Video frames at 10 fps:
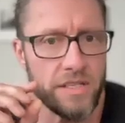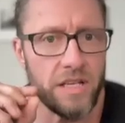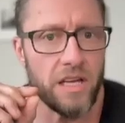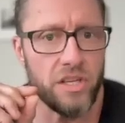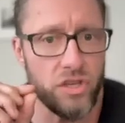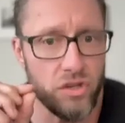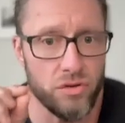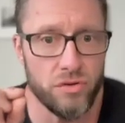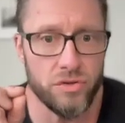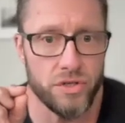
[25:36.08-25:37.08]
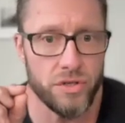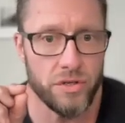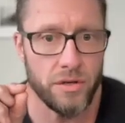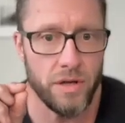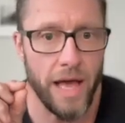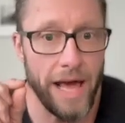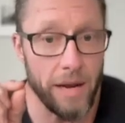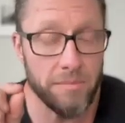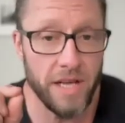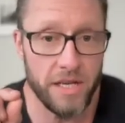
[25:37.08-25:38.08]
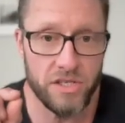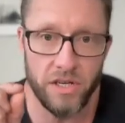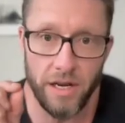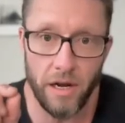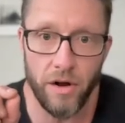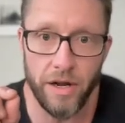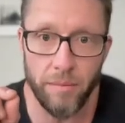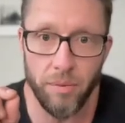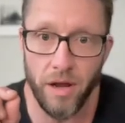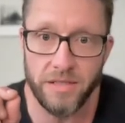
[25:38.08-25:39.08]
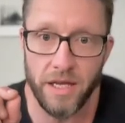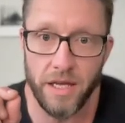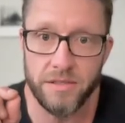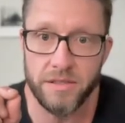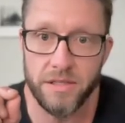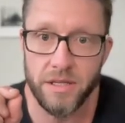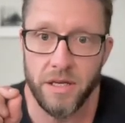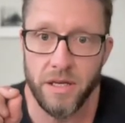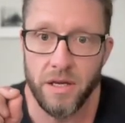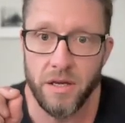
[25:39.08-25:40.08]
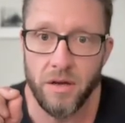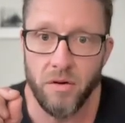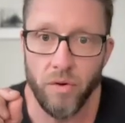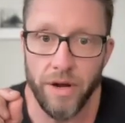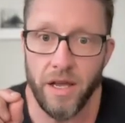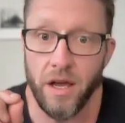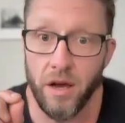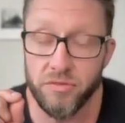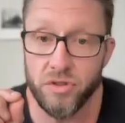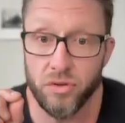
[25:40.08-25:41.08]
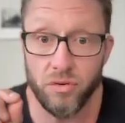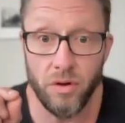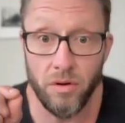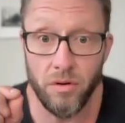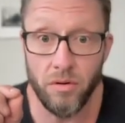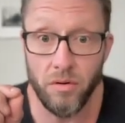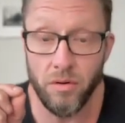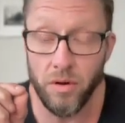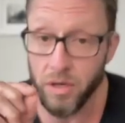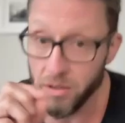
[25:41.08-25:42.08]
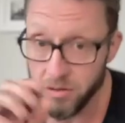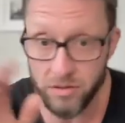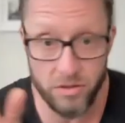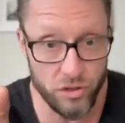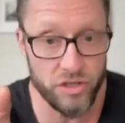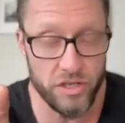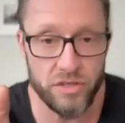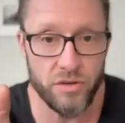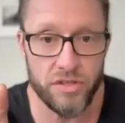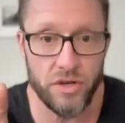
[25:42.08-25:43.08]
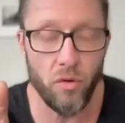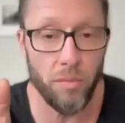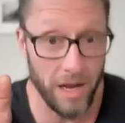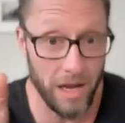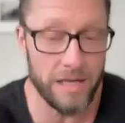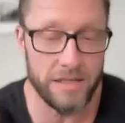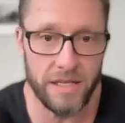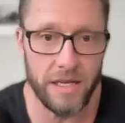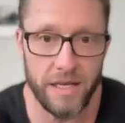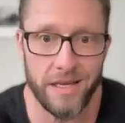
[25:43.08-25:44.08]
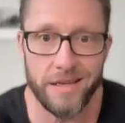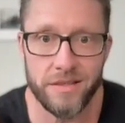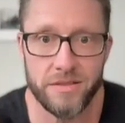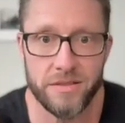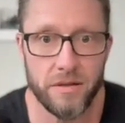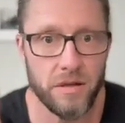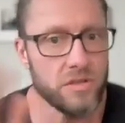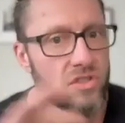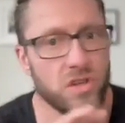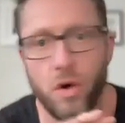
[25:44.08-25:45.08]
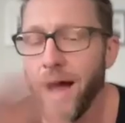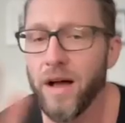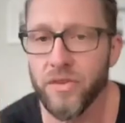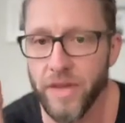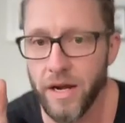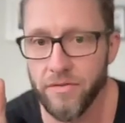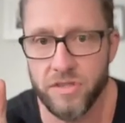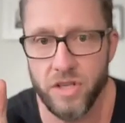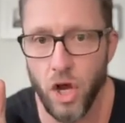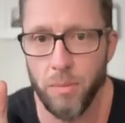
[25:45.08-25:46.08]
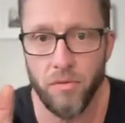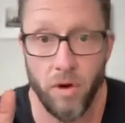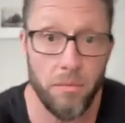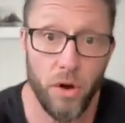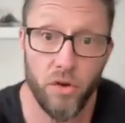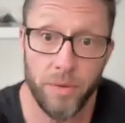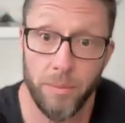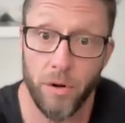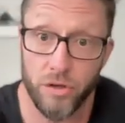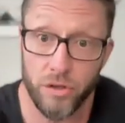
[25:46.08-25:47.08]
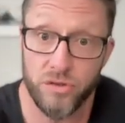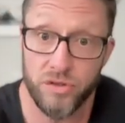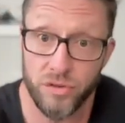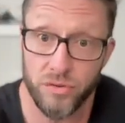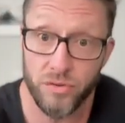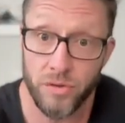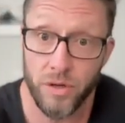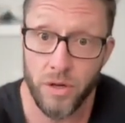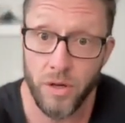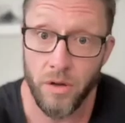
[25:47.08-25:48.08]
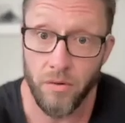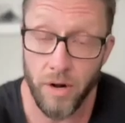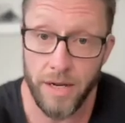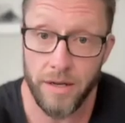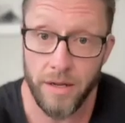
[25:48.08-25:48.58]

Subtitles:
is a huge adaptation and learning process when it comes to jiu-jitsu in general, because it is so outside of the scope of what most people are used to, right?